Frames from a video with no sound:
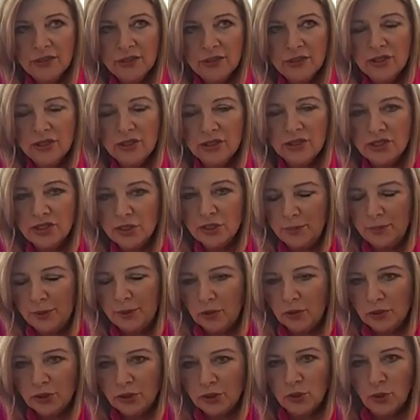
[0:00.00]
to the
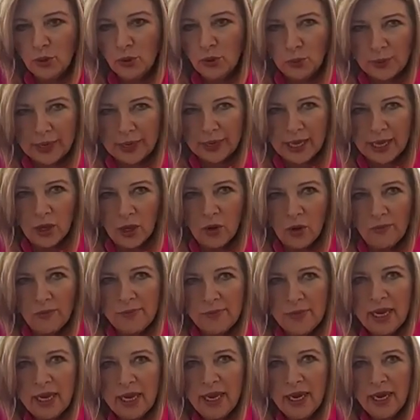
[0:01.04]
spiritual
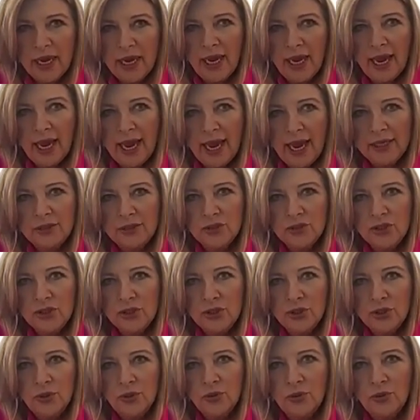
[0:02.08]
realm, and
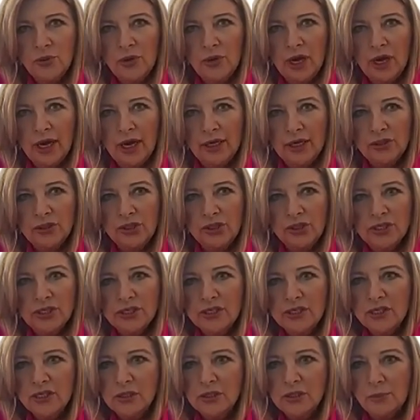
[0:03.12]
to uh, just
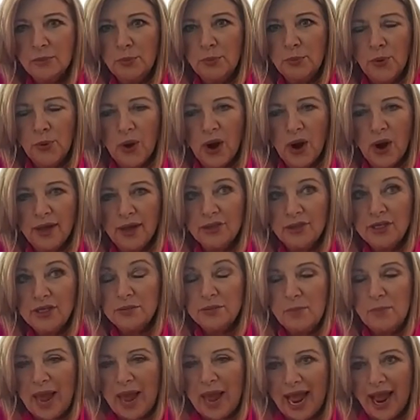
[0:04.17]
this pro- this
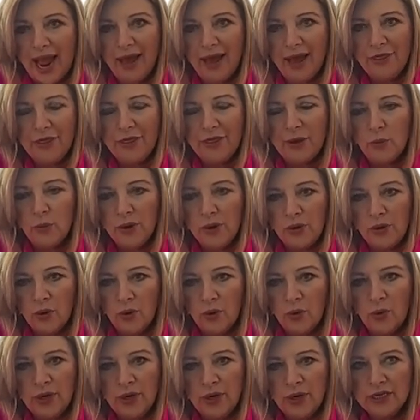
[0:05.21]
path that we're
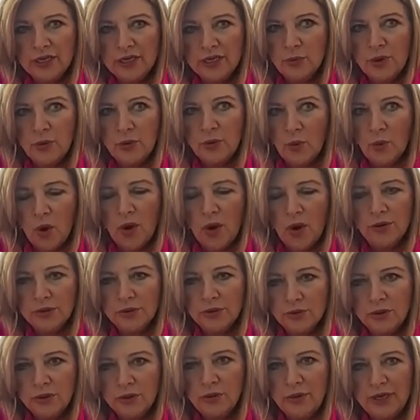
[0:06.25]
on as we walk
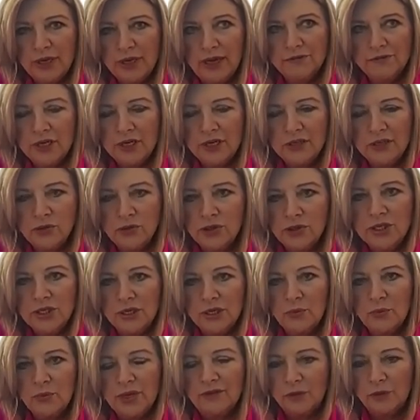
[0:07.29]
through. We have to understand
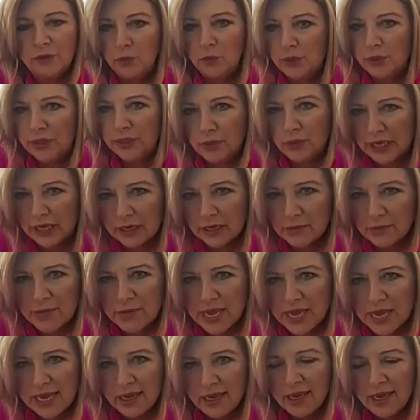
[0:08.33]
we have a real
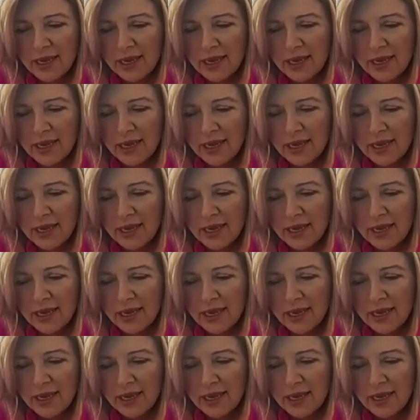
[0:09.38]
enemy,